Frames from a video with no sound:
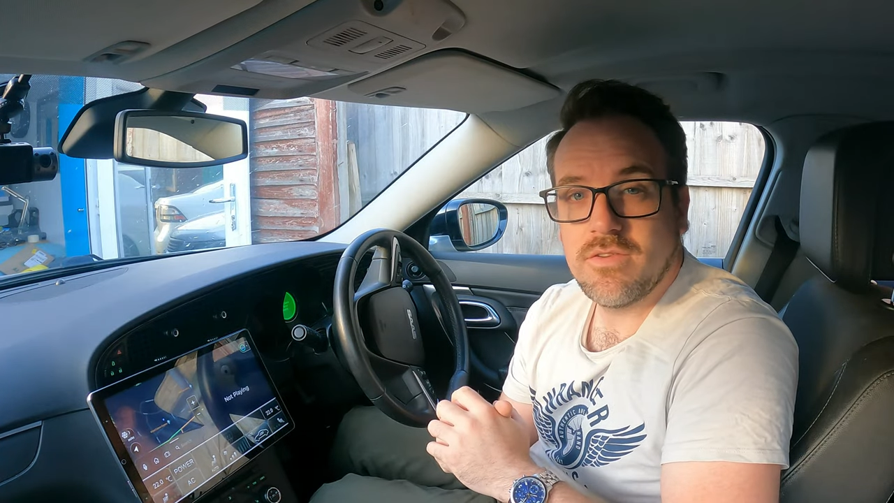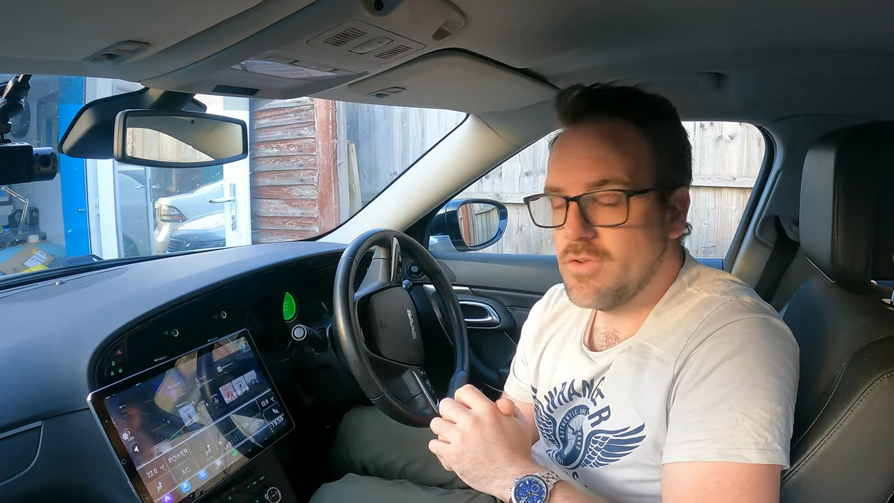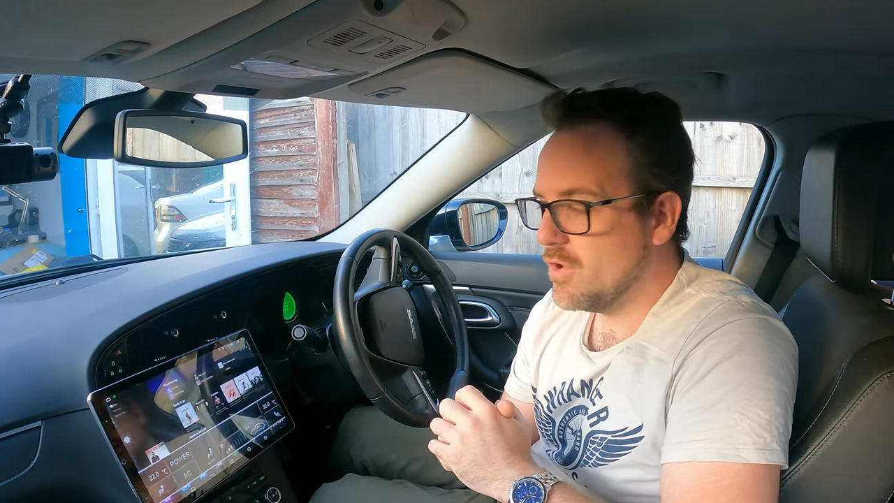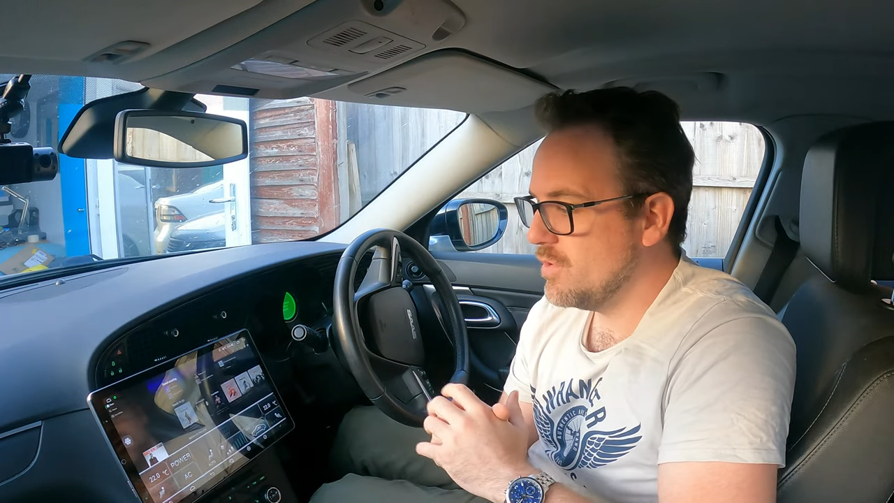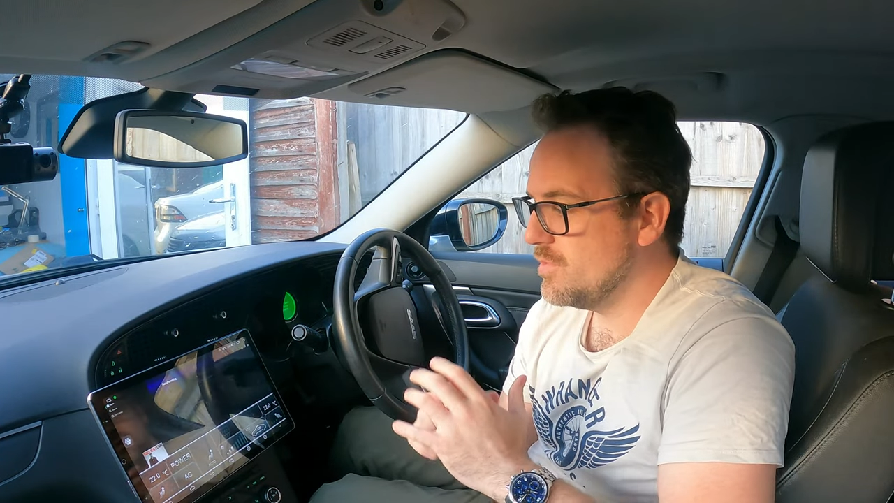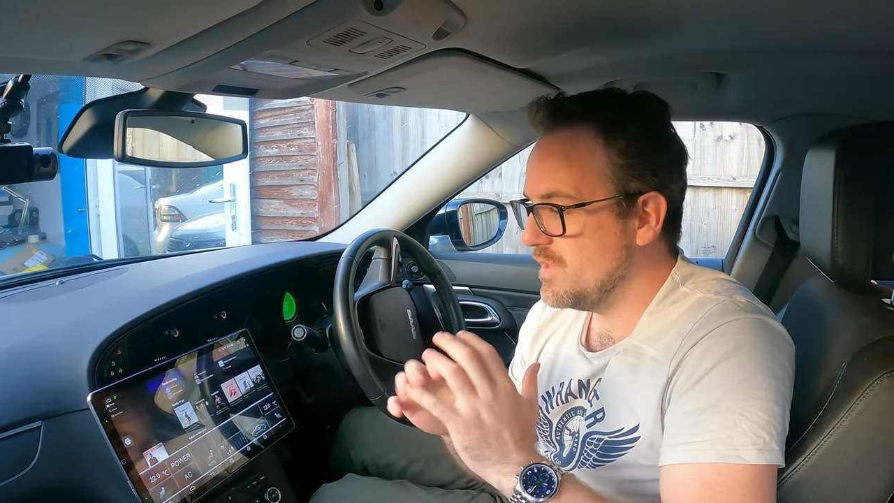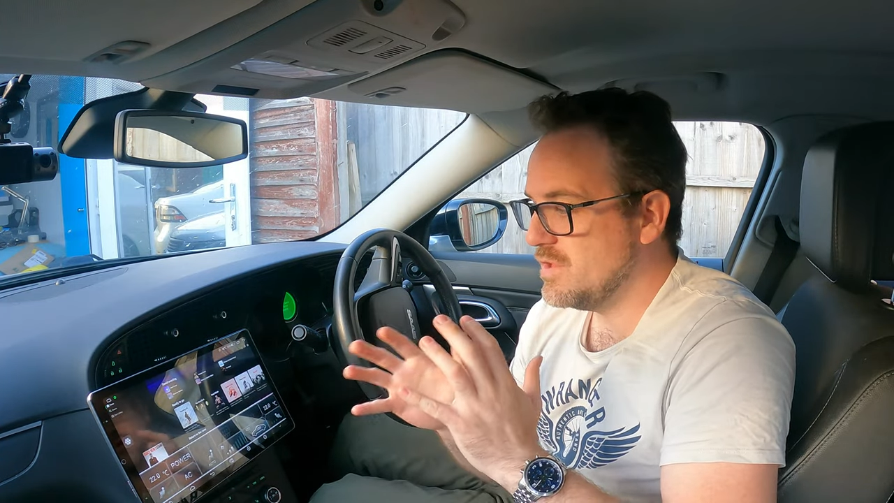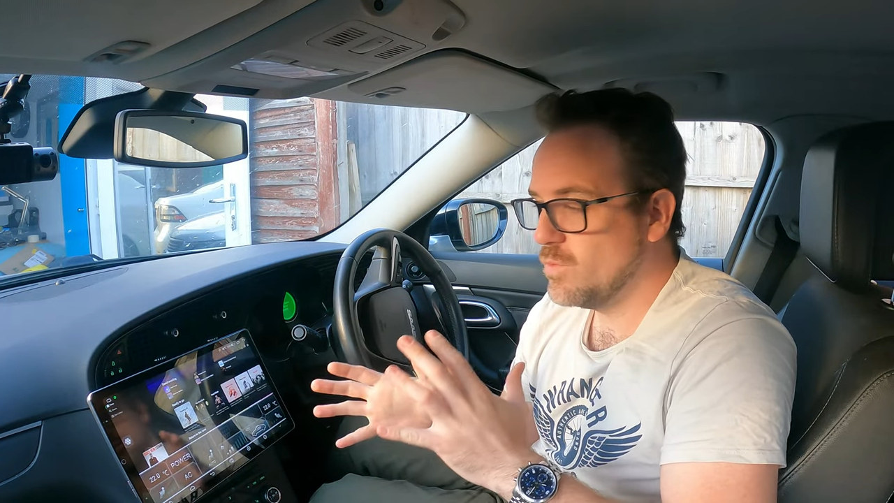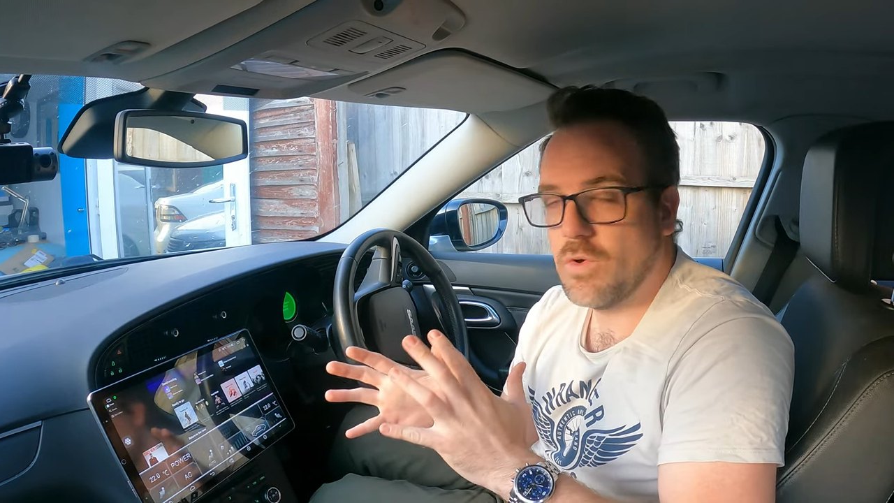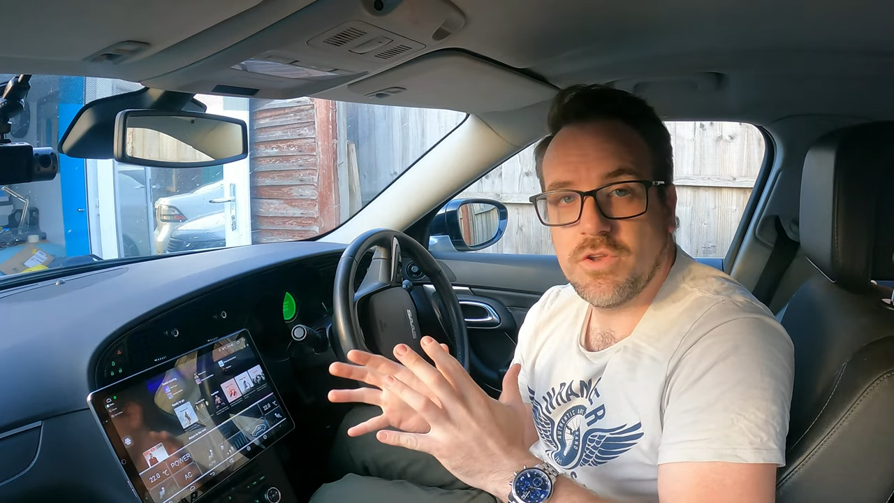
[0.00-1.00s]
to know that
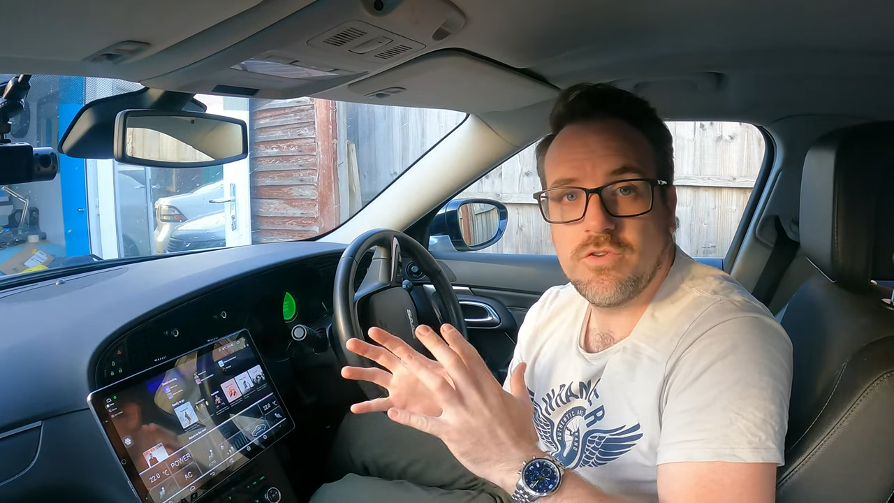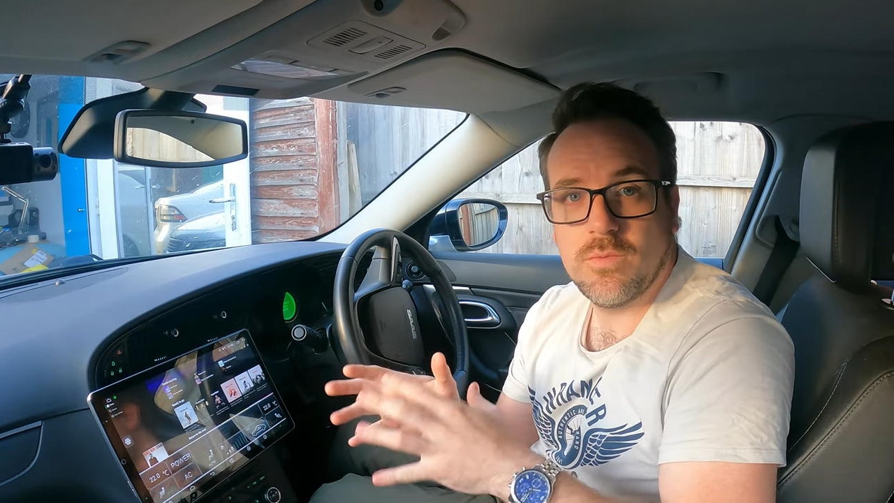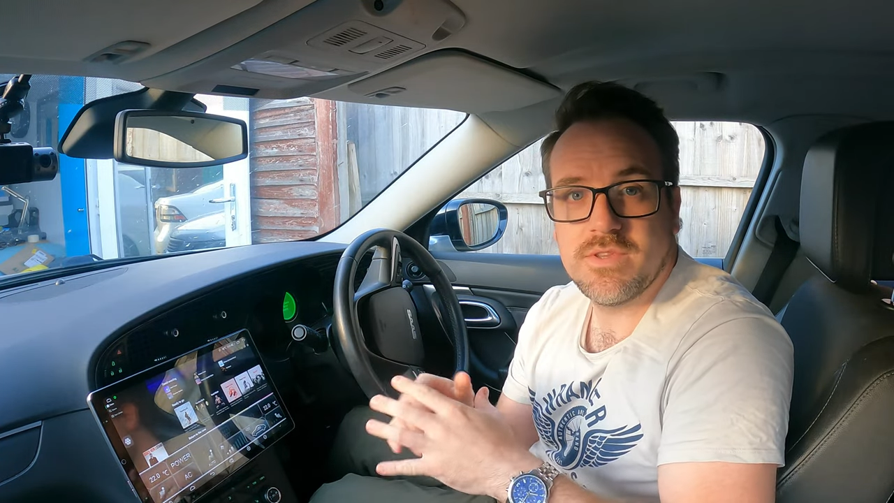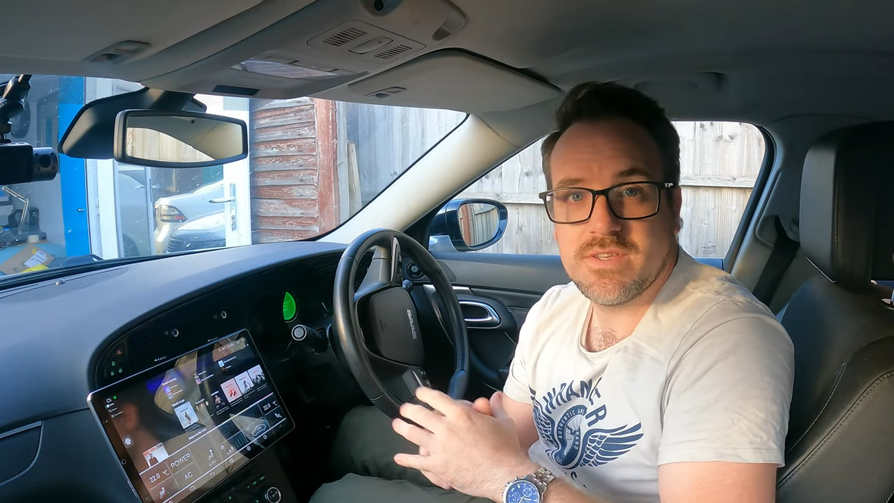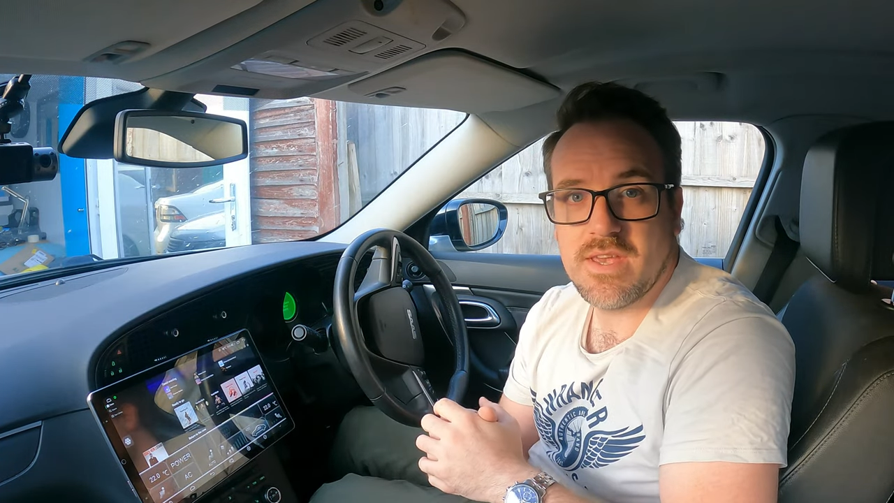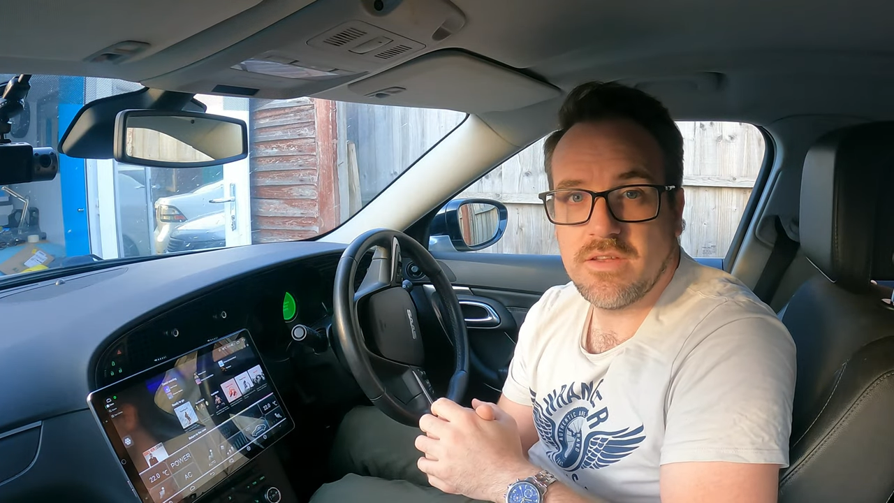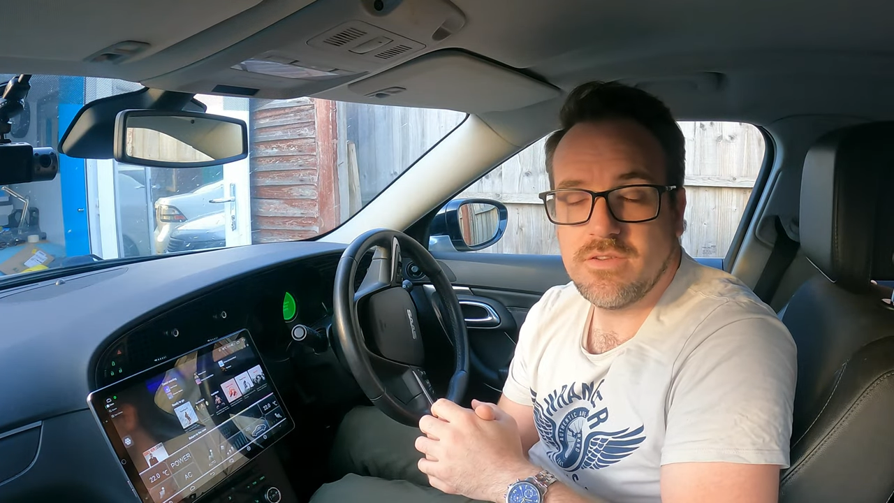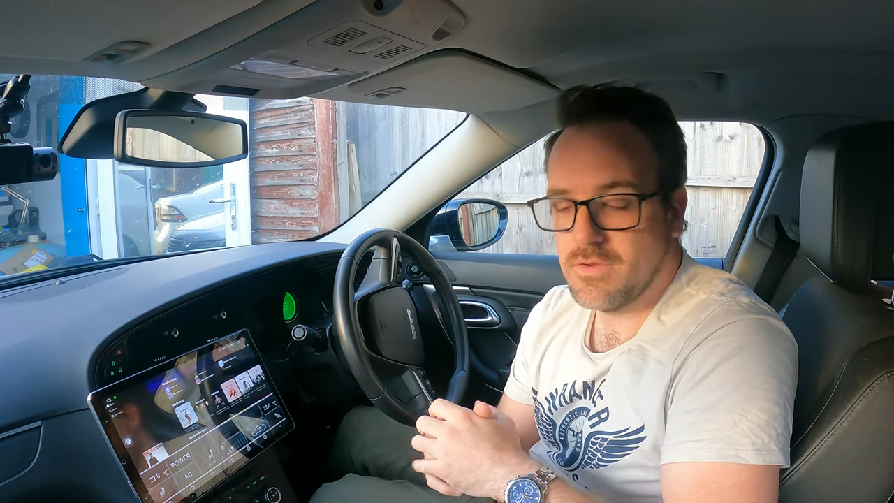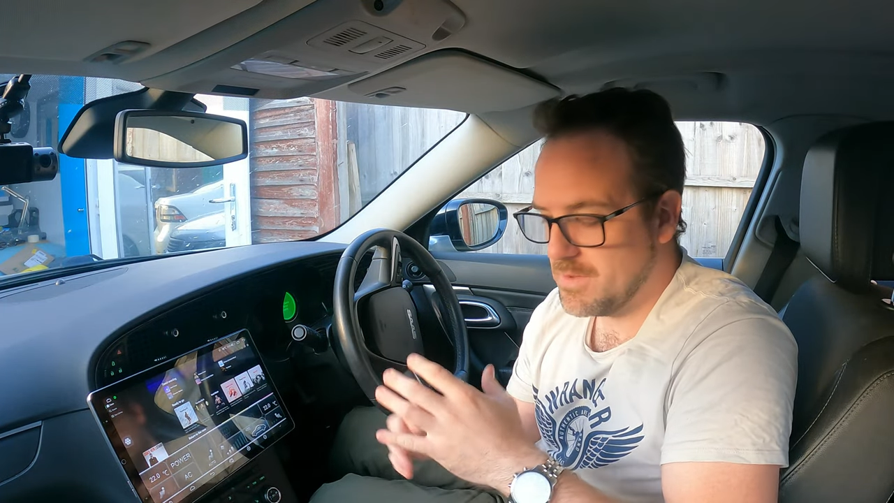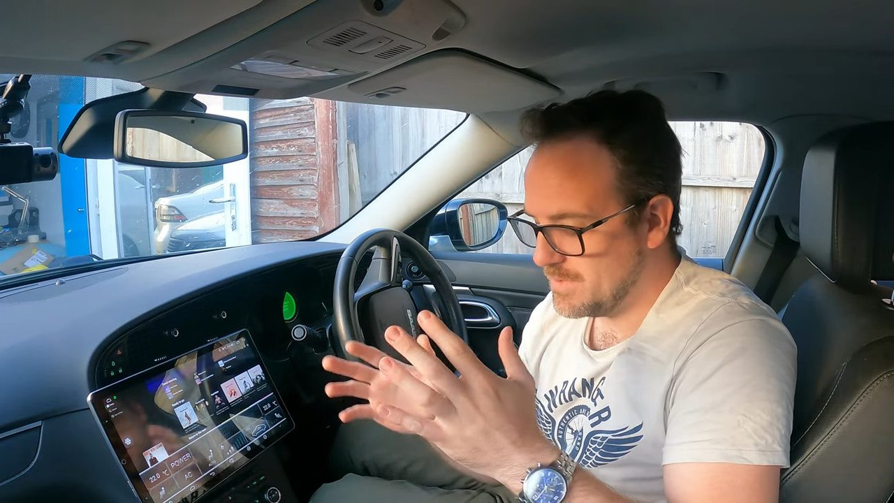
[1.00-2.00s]
you'd want to do with this head unit,